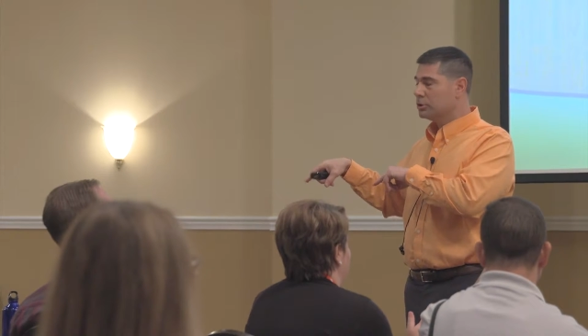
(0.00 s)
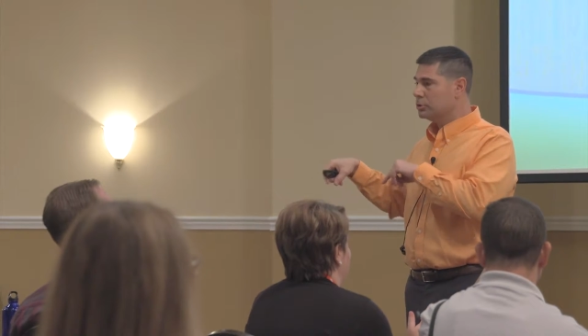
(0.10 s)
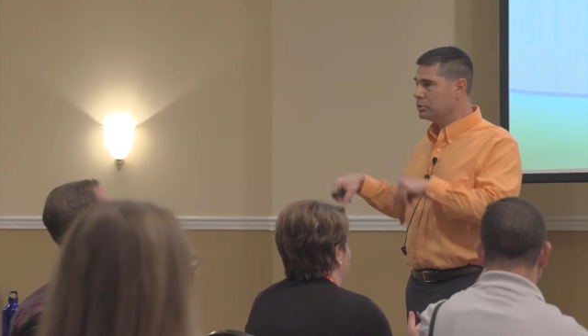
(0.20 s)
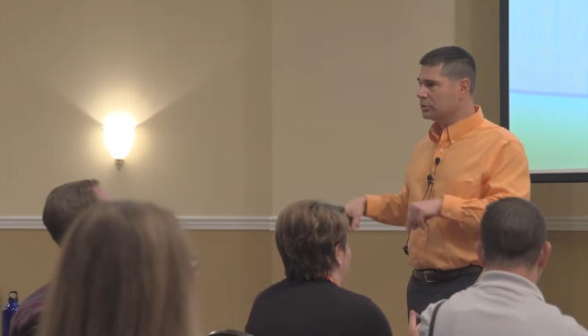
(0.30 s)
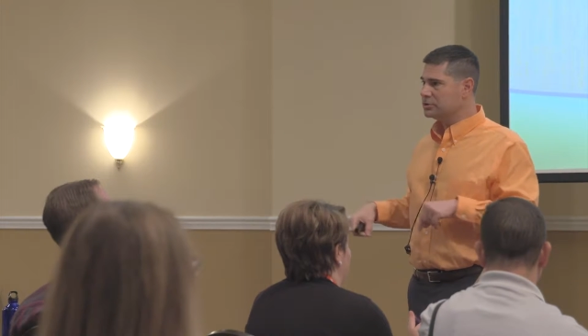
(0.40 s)

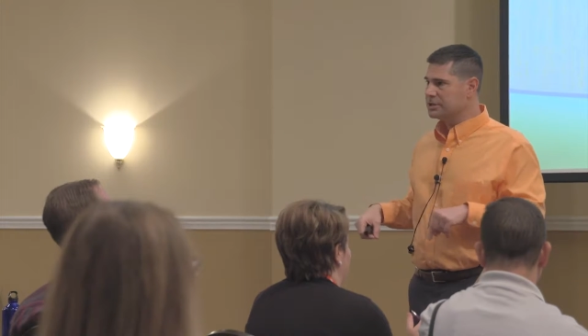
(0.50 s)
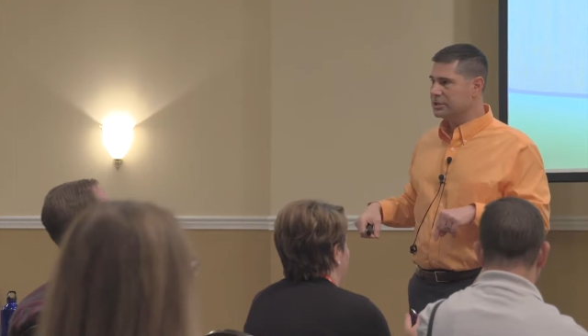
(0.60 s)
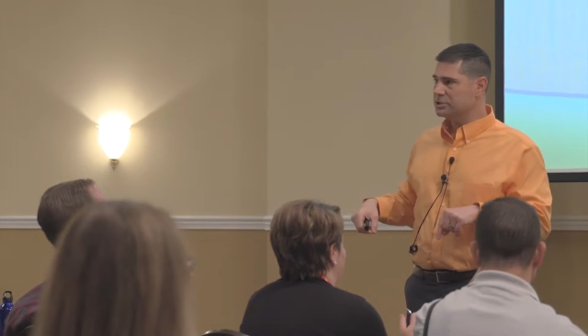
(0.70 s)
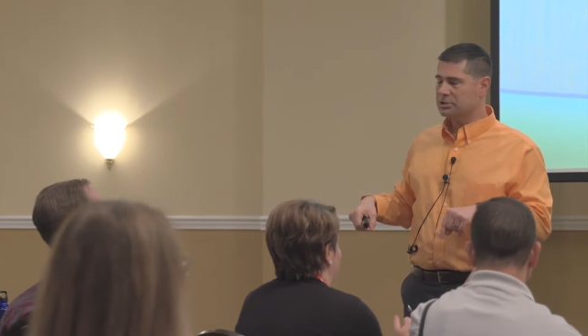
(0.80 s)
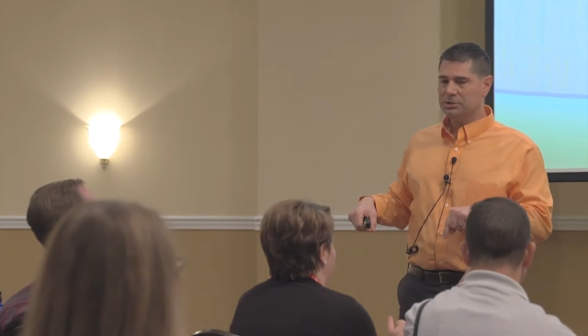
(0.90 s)

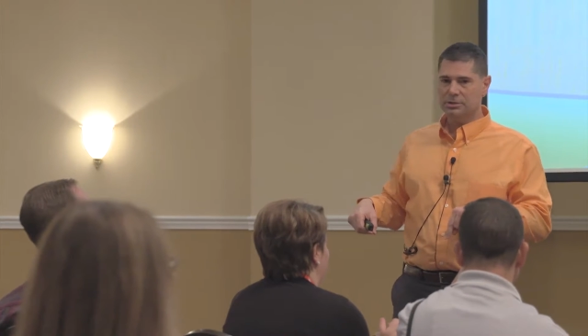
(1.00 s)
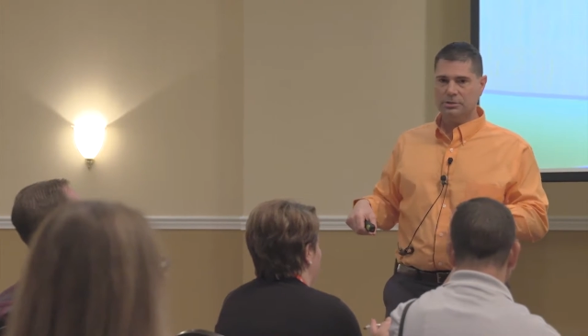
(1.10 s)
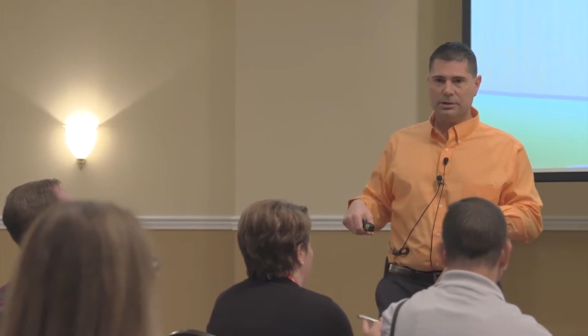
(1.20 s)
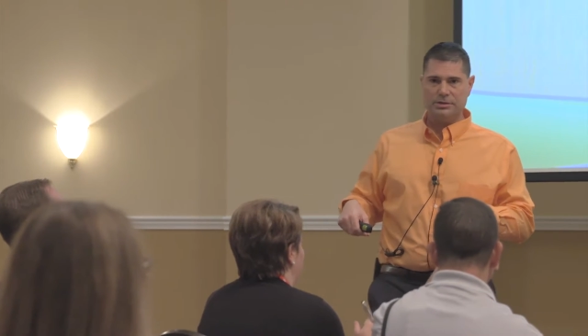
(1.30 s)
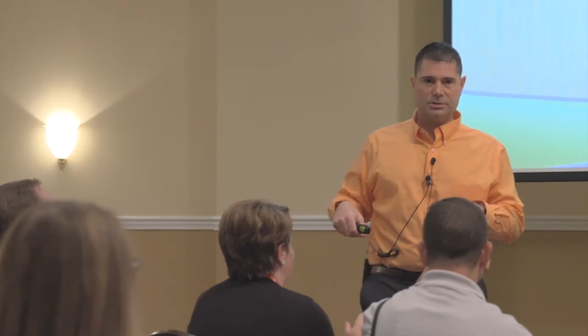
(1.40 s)
Utilization
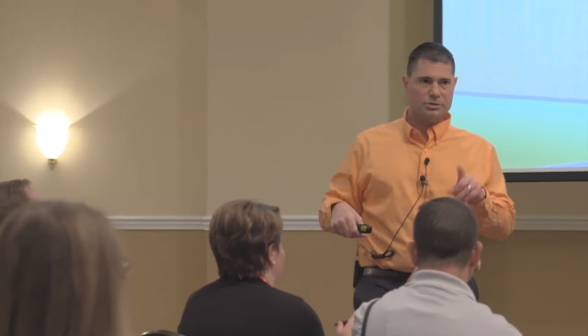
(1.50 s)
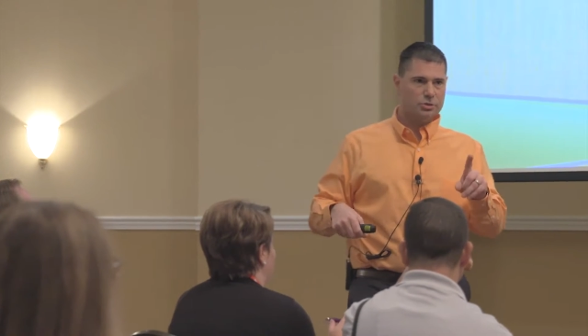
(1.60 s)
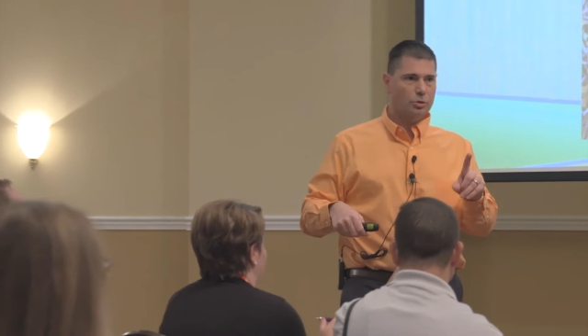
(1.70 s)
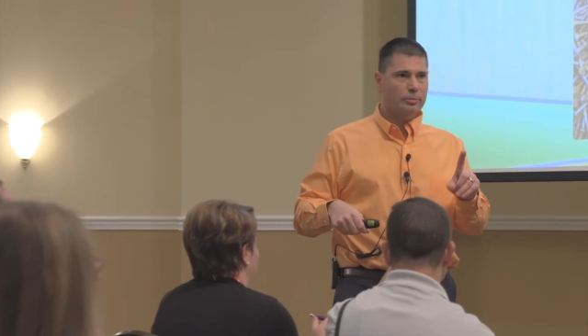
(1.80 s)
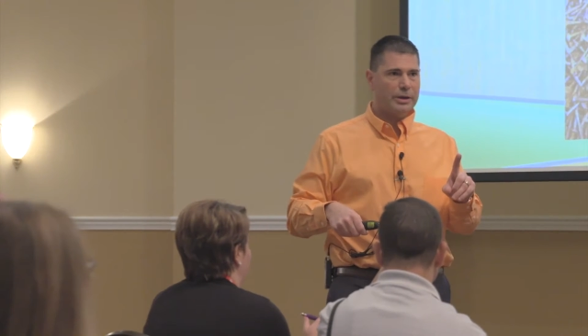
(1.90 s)
as the
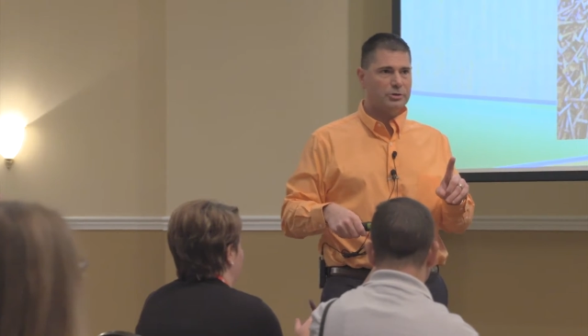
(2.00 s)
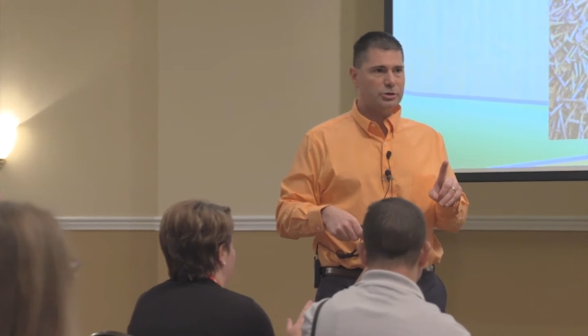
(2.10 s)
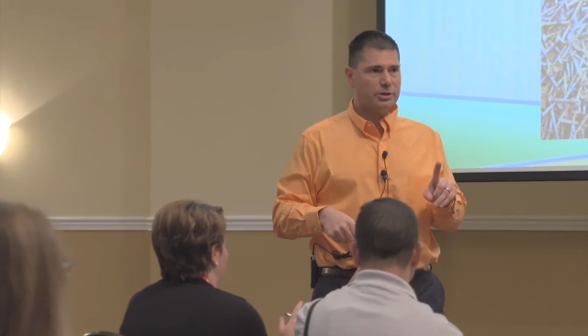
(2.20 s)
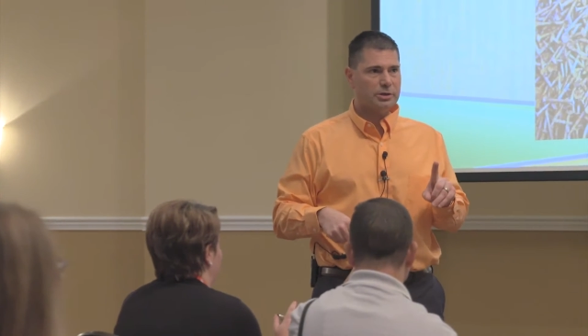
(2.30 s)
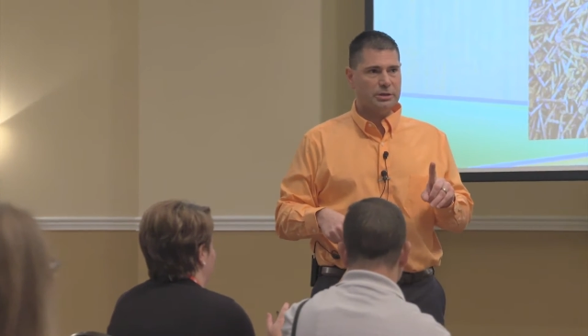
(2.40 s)
sole
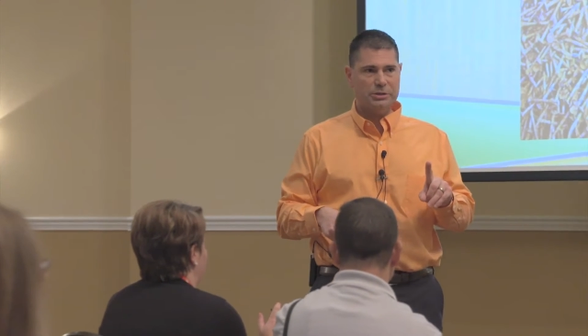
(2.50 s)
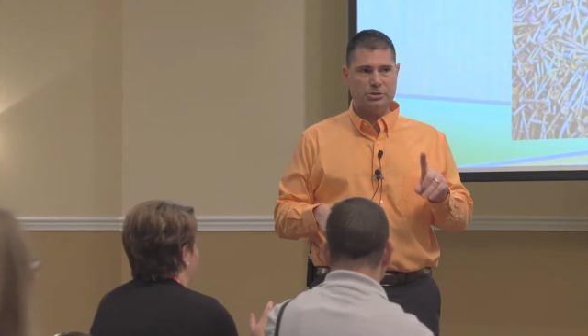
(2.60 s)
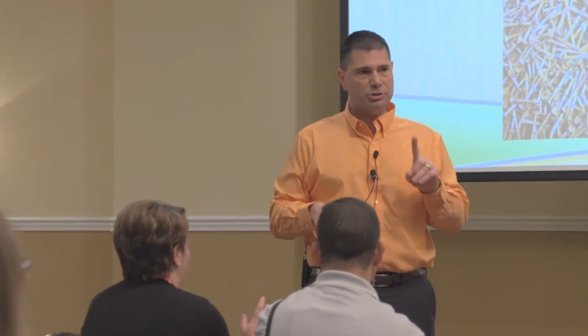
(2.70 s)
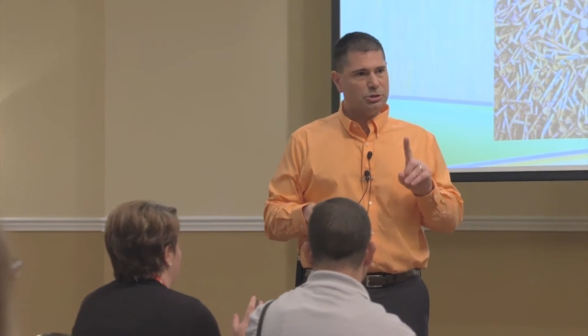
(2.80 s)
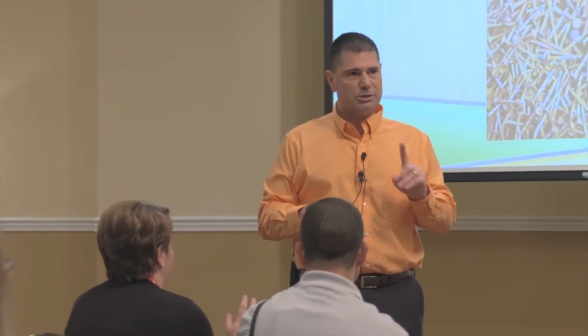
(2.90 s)
metric
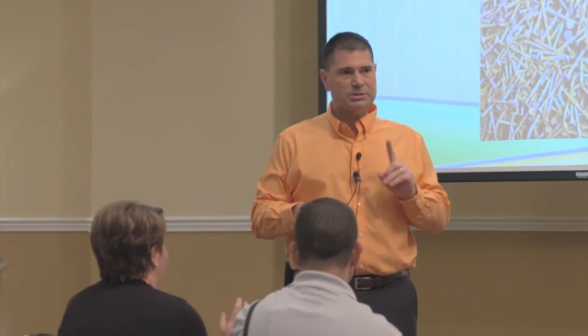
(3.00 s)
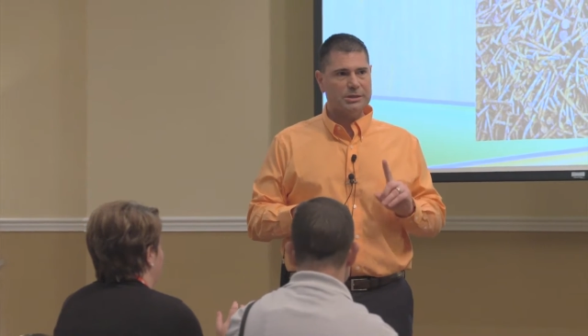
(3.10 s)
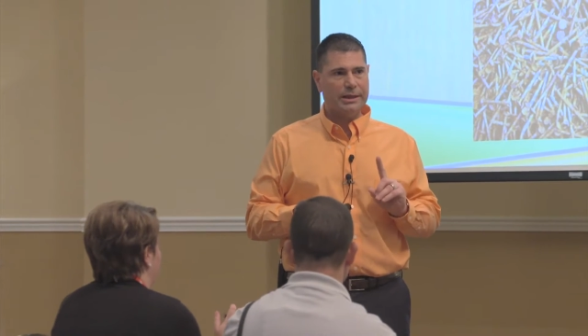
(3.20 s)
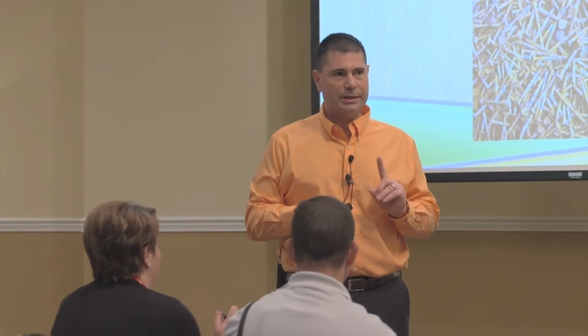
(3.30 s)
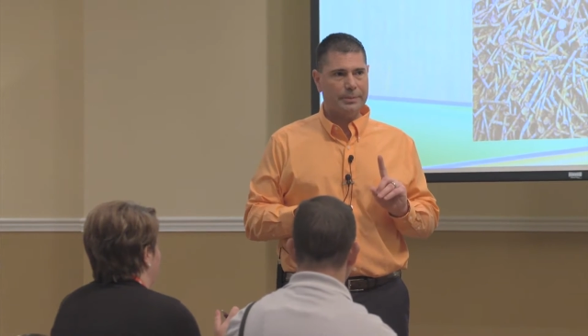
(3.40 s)
is
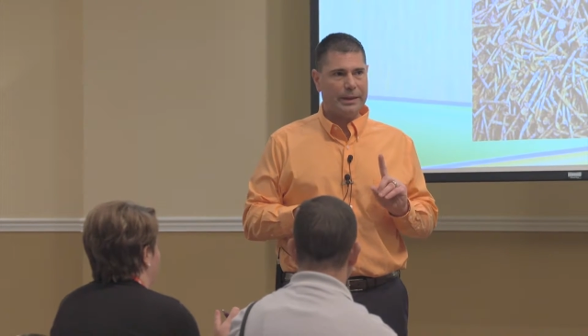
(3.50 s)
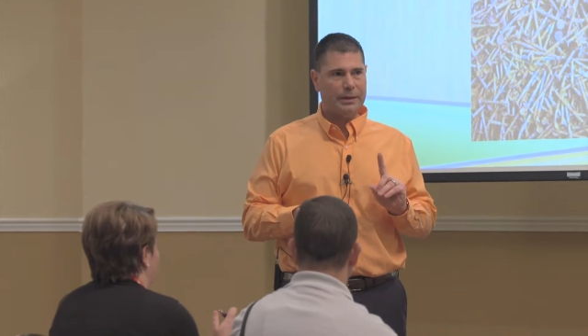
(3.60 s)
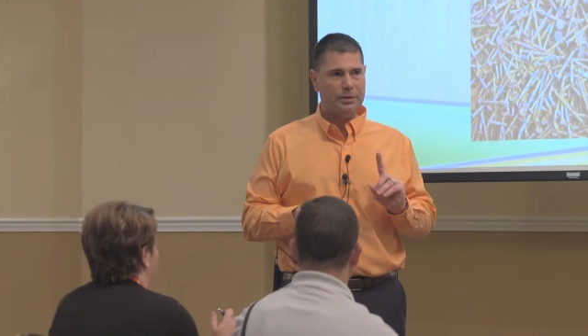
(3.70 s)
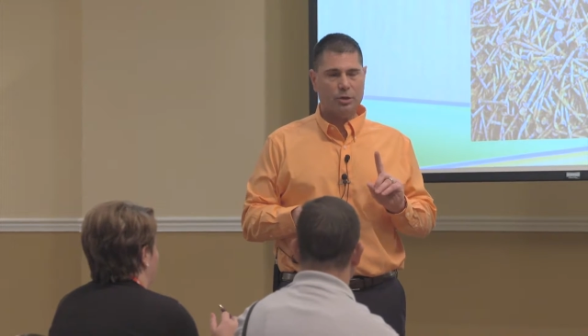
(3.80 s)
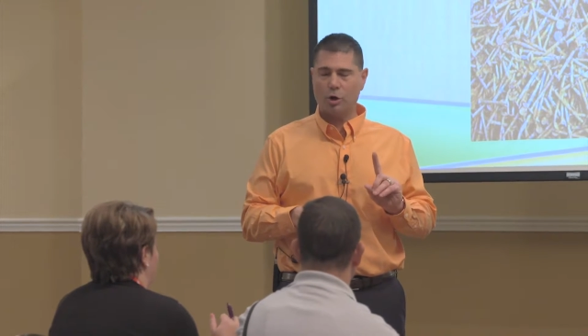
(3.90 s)
just like
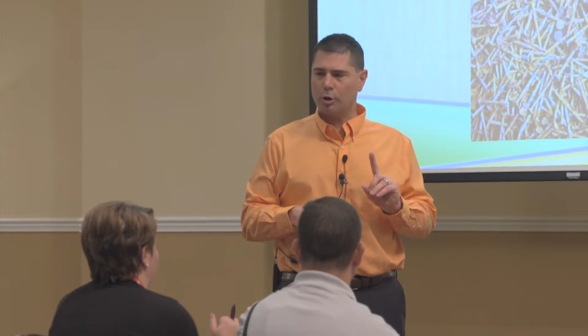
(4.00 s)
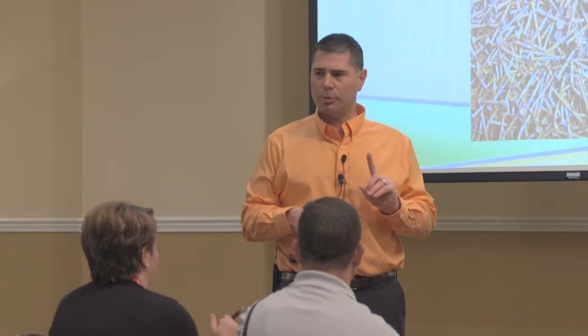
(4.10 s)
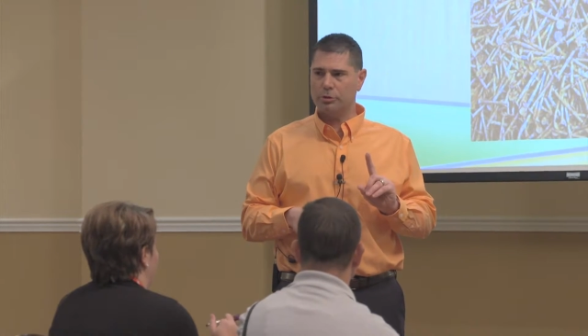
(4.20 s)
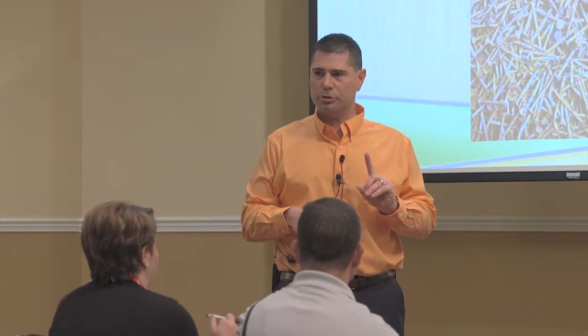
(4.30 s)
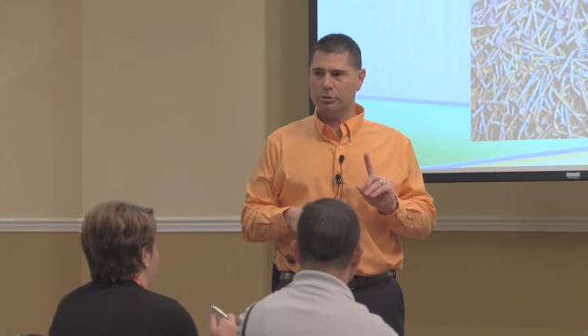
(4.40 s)
paying the
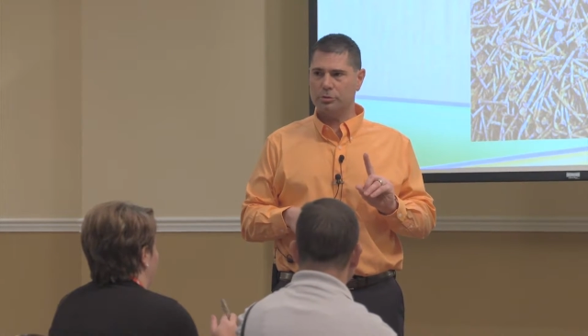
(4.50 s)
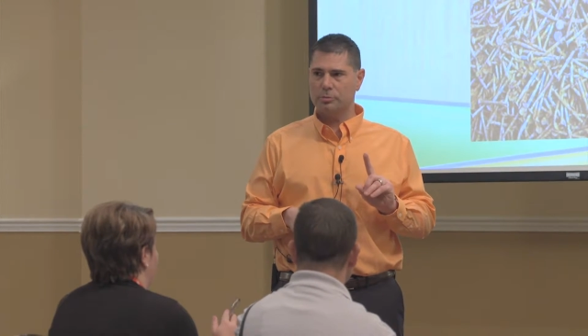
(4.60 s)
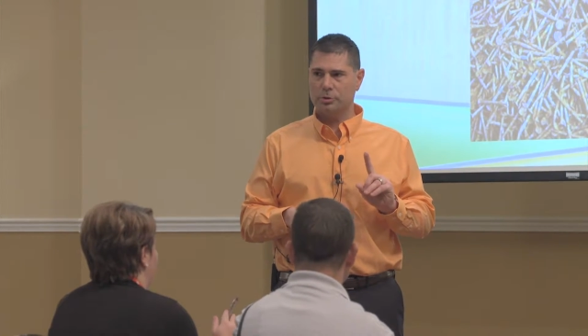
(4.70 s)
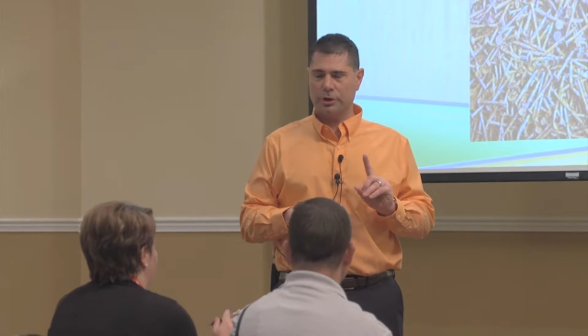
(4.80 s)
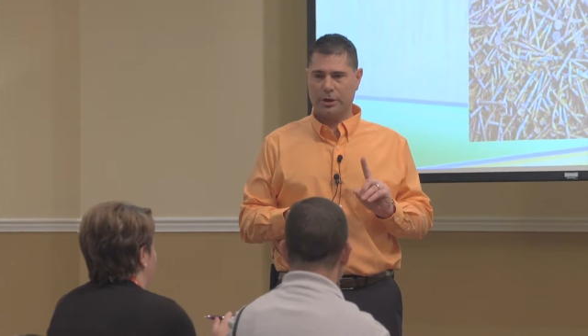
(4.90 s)
carpenter
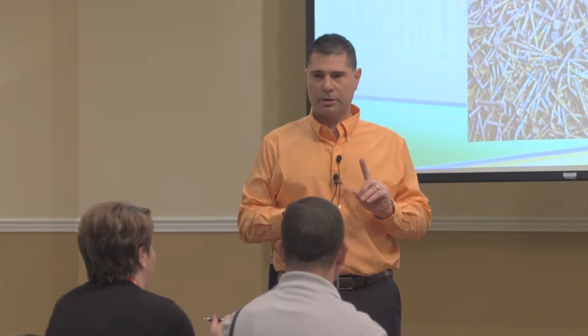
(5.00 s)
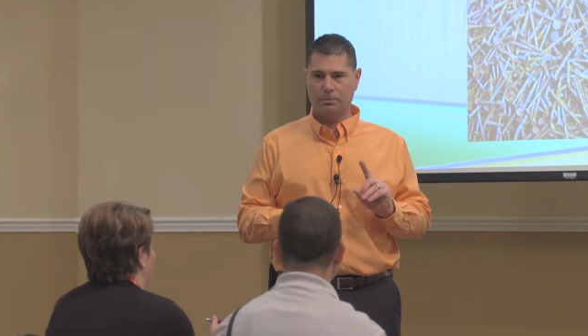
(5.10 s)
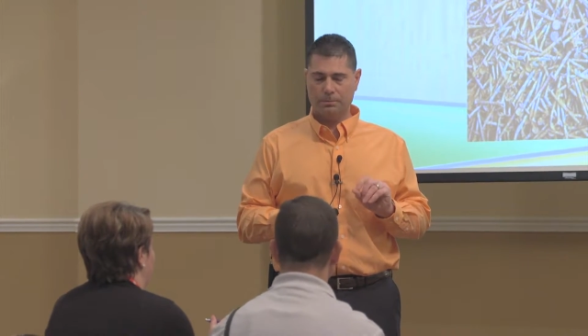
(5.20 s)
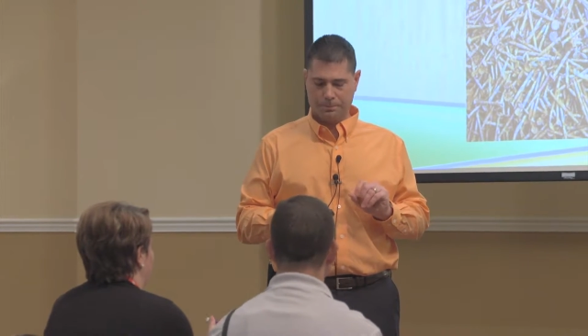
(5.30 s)
per nail.